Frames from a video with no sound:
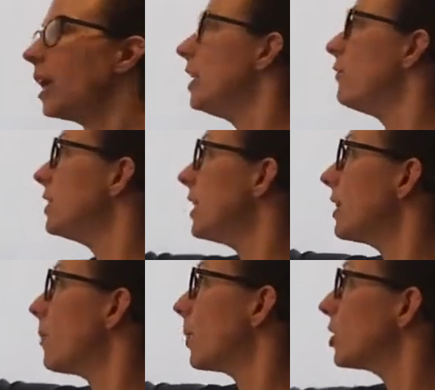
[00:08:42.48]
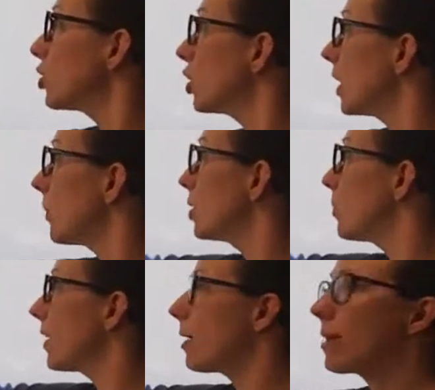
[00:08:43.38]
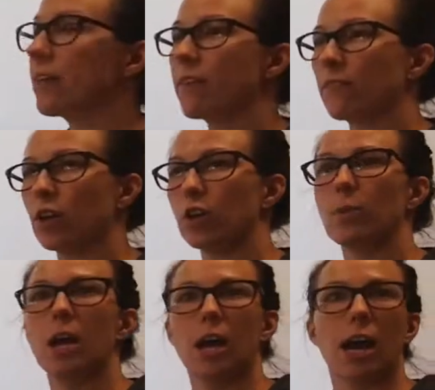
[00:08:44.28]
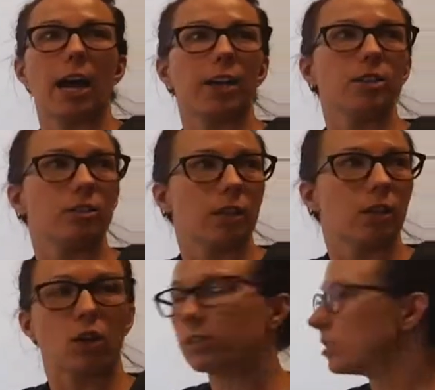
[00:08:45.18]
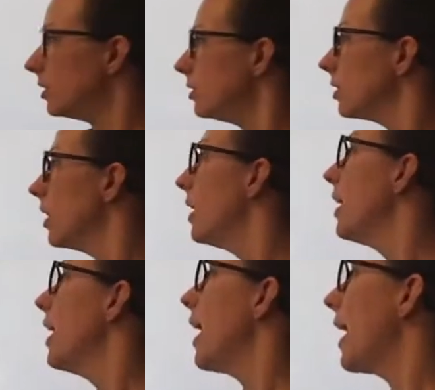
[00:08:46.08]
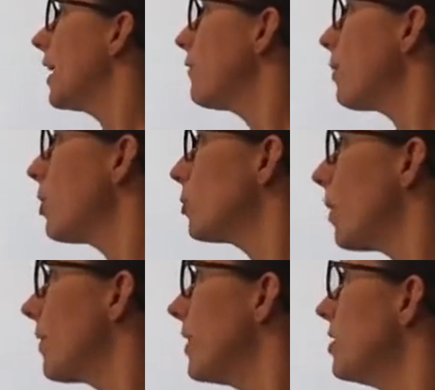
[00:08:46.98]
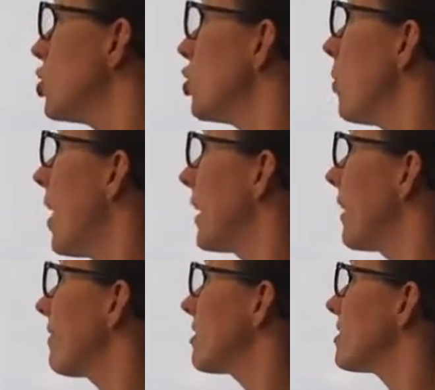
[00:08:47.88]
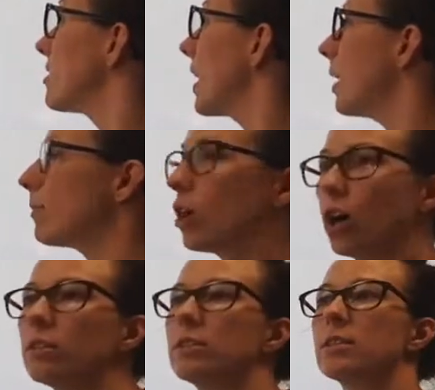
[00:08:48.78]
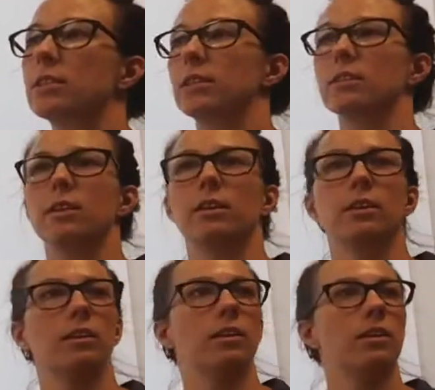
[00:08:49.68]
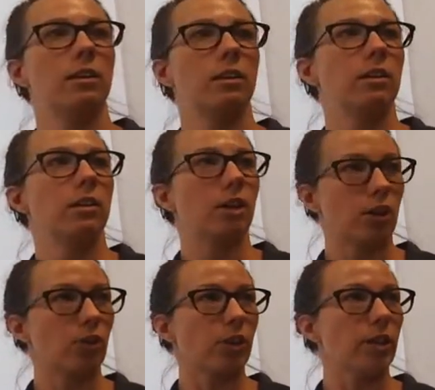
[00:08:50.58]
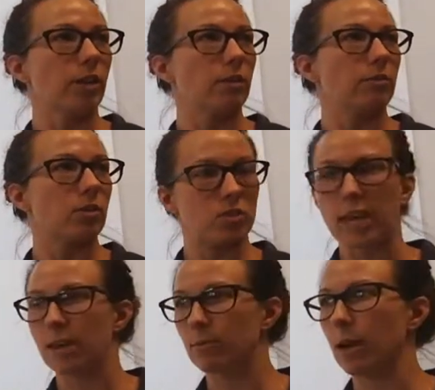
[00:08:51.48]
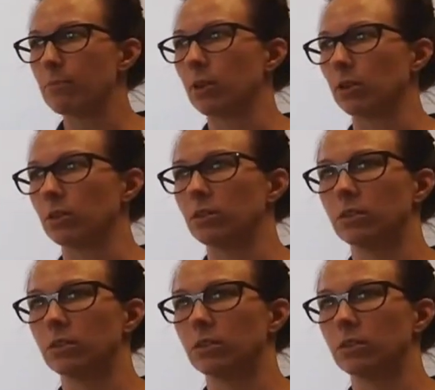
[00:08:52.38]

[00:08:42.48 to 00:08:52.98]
And if I take that pressure and I multiply that by that volume, I get a constant. And if I multiply these two, I get the same constant. Agreed? The same number.